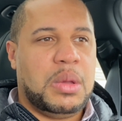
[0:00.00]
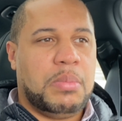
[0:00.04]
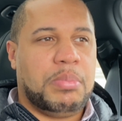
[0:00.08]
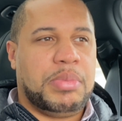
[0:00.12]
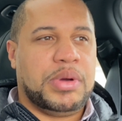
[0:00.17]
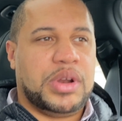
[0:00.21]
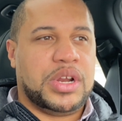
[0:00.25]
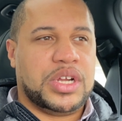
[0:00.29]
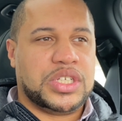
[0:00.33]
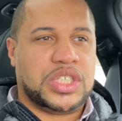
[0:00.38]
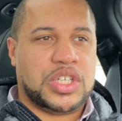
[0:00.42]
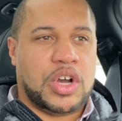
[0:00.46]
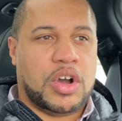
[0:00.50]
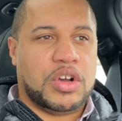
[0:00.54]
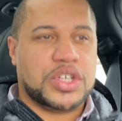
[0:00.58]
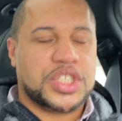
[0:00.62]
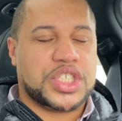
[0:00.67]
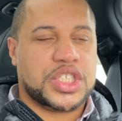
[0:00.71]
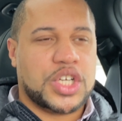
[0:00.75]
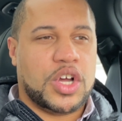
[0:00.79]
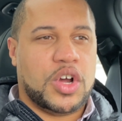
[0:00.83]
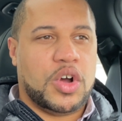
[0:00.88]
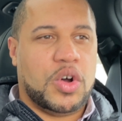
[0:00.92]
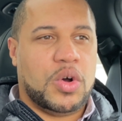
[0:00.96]
But it's
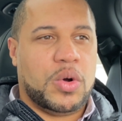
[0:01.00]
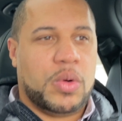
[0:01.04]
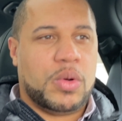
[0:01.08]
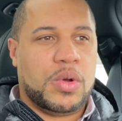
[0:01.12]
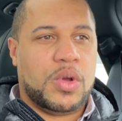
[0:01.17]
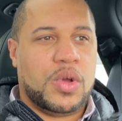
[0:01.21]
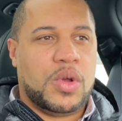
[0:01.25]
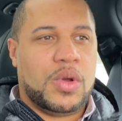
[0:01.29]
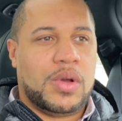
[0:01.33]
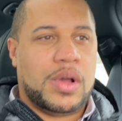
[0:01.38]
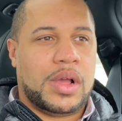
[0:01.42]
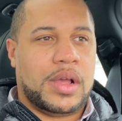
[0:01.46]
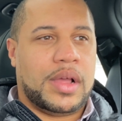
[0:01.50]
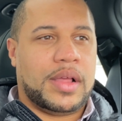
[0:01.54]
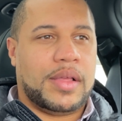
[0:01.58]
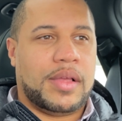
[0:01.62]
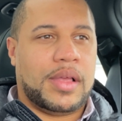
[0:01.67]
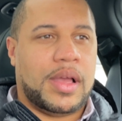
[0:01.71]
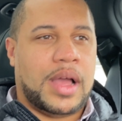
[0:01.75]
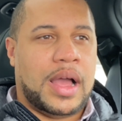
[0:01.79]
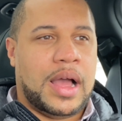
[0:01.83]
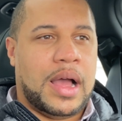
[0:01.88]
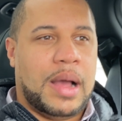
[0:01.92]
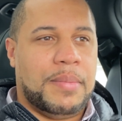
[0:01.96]
also
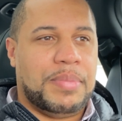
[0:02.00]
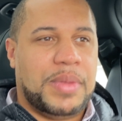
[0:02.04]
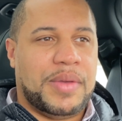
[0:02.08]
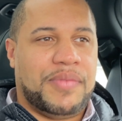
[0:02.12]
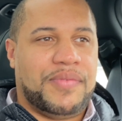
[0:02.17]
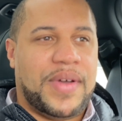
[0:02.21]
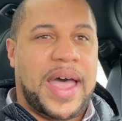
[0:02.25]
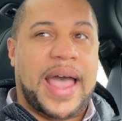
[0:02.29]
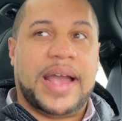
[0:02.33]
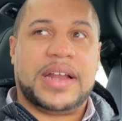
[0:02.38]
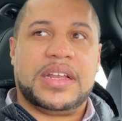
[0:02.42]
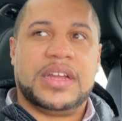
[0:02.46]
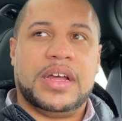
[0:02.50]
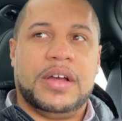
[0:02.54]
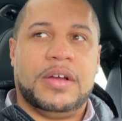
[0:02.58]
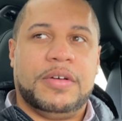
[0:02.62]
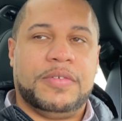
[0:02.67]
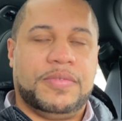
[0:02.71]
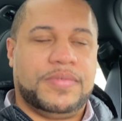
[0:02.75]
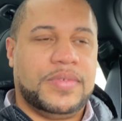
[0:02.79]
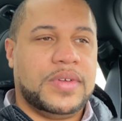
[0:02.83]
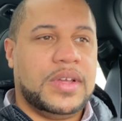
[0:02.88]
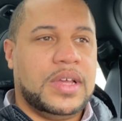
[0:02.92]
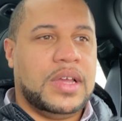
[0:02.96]
the fact
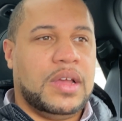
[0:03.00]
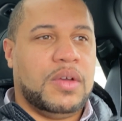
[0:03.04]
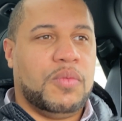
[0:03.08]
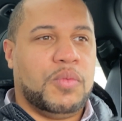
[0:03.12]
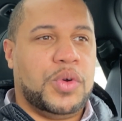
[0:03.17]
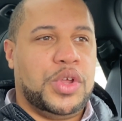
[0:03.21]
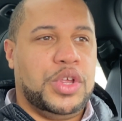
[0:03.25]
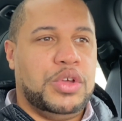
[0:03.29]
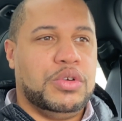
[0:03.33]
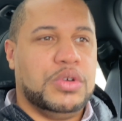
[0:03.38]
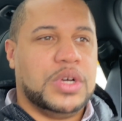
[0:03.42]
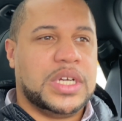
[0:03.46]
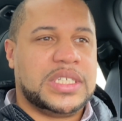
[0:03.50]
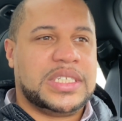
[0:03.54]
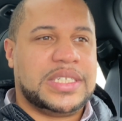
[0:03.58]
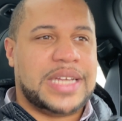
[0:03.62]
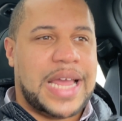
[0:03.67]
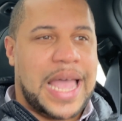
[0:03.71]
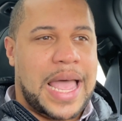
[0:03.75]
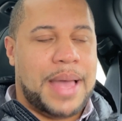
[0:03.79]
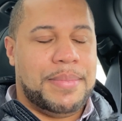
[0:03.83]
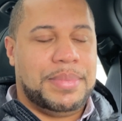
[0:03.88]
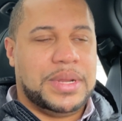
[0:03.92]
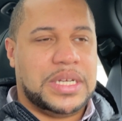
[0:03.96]
of when you
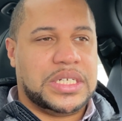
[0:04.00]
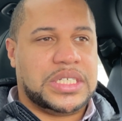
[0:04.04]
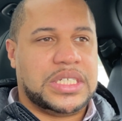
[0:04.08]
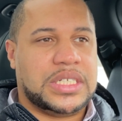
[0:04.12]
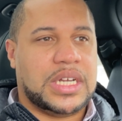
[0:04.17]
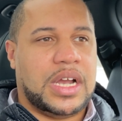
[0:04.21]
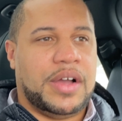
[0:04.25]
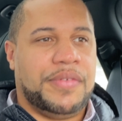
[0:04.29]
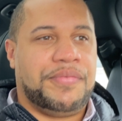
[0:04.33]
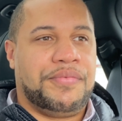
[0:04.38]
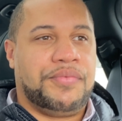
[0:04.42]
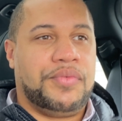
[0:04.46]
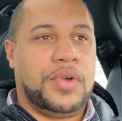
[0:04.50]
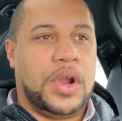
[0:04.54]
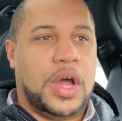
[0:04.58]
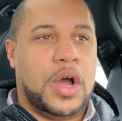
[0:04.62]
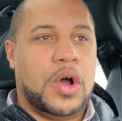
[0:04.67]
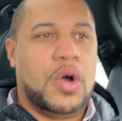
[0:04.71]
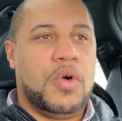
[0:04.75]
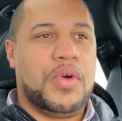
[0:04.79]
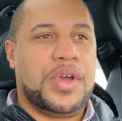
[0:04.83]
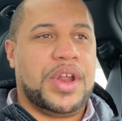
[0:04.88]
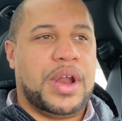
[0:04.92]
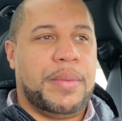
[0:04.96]
establish a
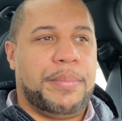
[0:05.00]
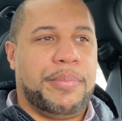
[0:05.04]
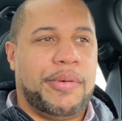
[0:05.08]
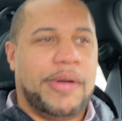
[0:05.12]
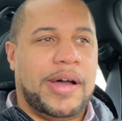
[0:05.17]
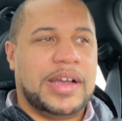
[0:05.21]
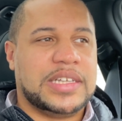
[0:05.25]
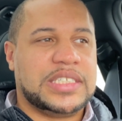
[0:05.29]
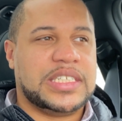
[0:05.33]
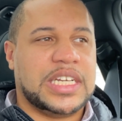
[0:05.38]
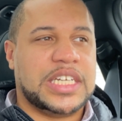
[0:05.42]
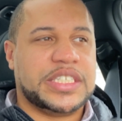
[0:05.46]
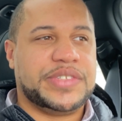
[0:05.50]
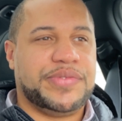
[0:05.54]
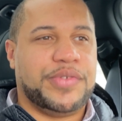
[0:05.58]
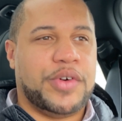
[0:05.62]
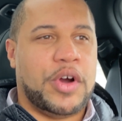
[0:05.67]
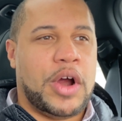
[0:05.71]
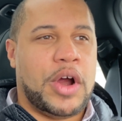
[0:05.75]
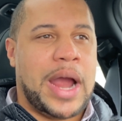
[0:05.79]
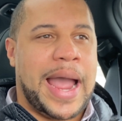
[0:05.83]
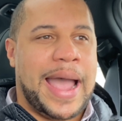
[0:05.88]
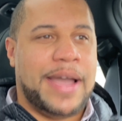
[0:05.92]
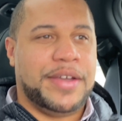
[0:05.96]
flow and a process for
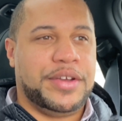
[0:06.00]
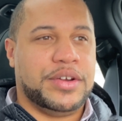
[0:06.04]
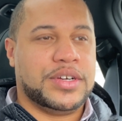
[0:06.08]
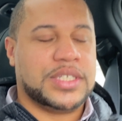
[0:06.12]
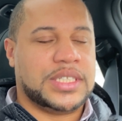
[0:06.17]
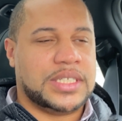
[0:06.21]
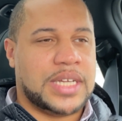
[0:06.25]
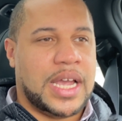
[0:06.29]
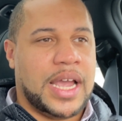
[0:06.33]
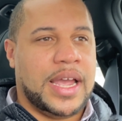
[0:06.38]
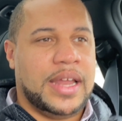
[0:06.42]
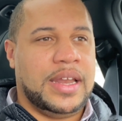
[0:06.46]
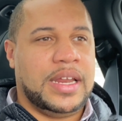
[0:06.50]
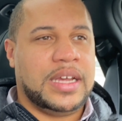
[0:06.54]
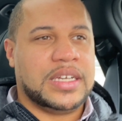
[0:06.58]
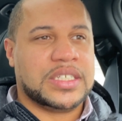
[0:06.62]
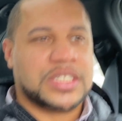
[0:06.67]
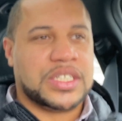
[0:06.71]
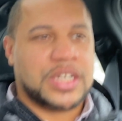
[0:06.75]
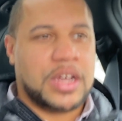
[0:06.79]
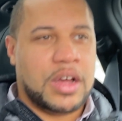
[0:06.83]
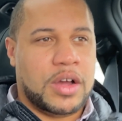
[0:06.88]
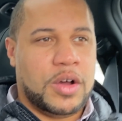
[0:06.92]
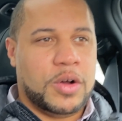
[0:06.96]
how your
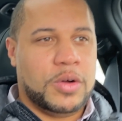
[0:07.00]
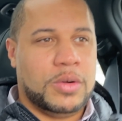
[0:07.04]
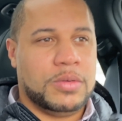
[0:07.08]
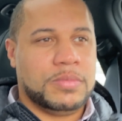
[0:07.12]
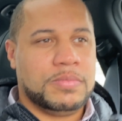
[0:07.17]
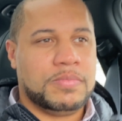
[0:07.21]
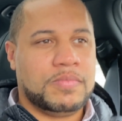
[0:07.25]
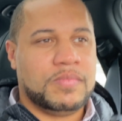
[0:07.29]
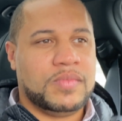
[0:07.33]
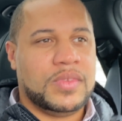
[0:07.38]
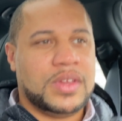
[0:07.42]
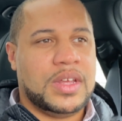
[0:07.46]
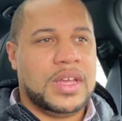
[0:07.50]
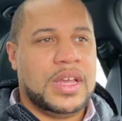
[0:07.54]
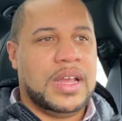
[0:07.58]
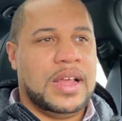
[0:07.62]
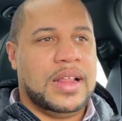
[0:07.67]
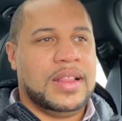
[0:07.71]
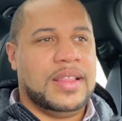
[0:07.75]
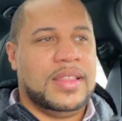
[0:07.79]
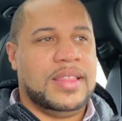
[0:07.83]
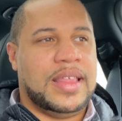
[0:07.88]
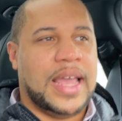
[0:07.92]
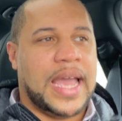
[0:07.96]
signings go,
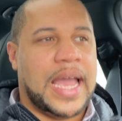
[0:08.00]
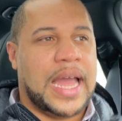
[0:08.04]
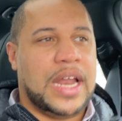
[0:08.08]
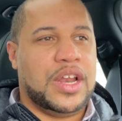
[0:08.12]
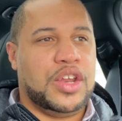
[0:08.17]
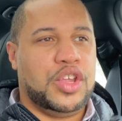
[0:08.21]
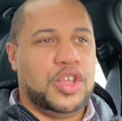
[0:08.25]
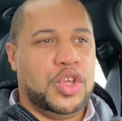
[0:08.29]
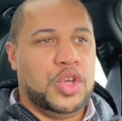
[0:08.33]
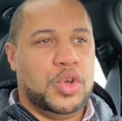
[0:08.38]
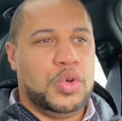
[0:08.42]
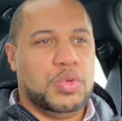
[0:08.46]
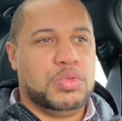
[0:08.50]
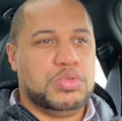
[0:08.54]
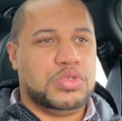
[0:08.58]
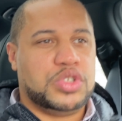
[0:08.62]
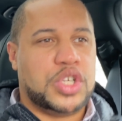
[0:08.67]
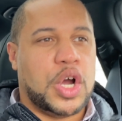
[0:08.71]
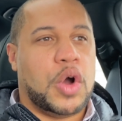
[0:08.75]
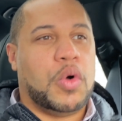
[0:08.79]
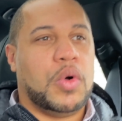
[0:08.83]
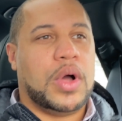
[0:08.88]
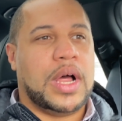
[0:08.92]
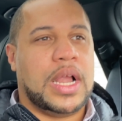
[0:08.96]
that you
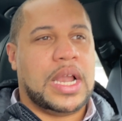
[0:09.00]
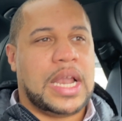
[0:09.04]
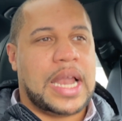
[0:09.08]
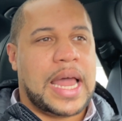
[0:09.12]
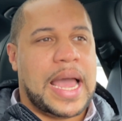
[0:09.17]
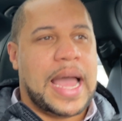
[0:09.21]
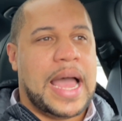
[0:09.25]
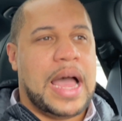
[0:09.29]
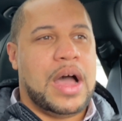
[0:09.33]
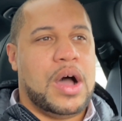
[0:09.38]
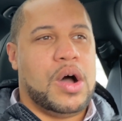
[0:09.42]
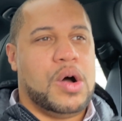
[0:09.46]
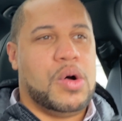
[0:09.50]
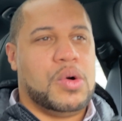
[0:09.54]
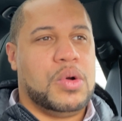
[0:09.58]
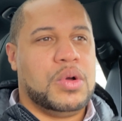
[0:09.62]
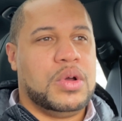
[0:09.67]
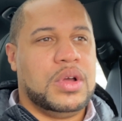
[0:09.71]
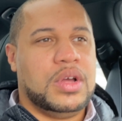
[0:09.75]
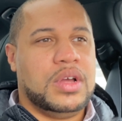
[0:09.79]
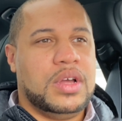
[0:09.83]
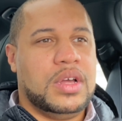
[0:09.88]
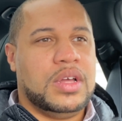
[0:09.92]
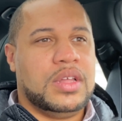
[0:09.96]
don't allow
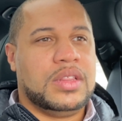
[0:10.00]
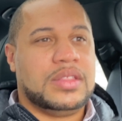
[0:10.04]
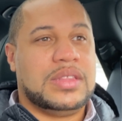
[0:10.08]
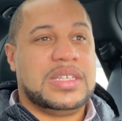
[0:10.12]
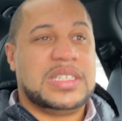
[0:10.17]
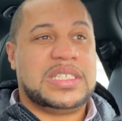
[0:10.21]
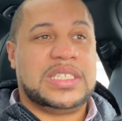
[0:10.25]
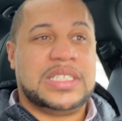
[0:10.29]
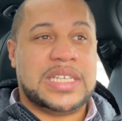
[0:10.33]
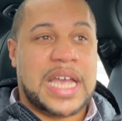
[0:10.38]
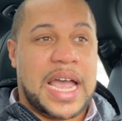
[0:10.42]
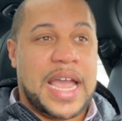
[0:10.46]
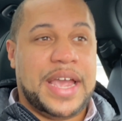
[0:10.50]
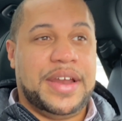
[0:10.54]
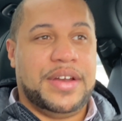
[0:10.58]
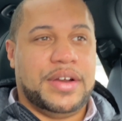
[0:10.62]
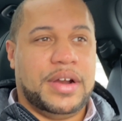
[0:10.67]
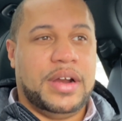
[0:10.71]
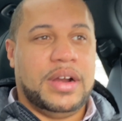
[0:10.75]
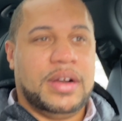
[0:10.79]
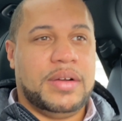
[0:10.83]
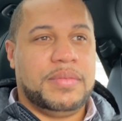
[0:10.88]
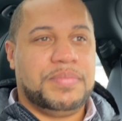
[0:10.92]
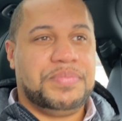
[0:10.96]
the
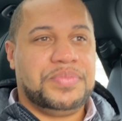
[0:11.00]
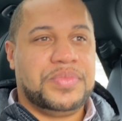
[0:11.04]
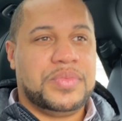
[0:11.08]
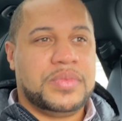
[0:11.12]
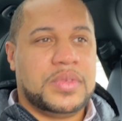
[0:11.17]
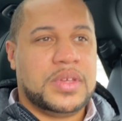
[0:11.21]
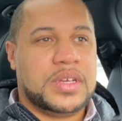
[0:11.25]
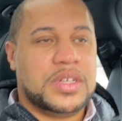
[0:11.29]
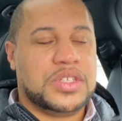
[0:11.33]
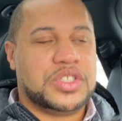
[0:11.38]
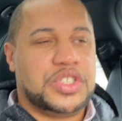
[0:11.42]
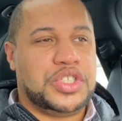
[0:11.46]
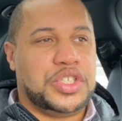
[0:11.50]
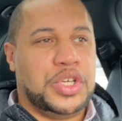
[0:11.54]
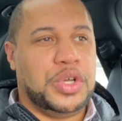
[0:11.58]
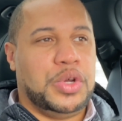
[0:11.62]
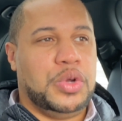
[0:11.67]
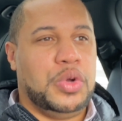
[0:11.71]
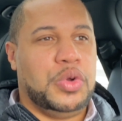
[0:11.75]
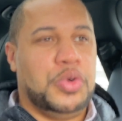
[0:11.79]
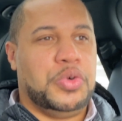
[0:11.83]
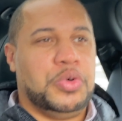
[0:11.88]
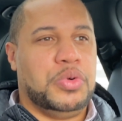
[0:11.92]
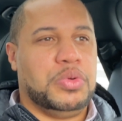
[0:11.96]
signer
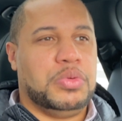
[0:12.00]
to